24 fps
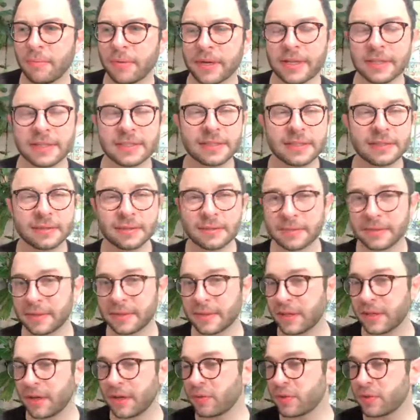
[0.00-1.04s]
because
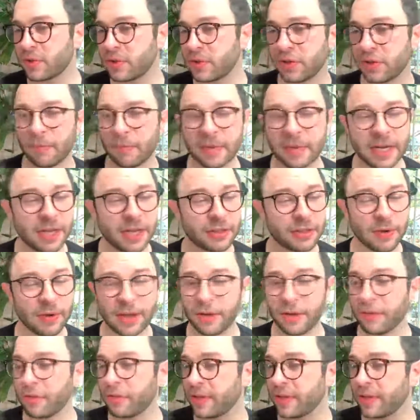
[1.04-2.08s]
you know so many other
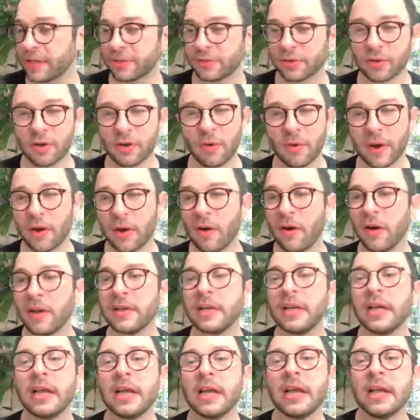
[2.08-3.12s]
health things are going on,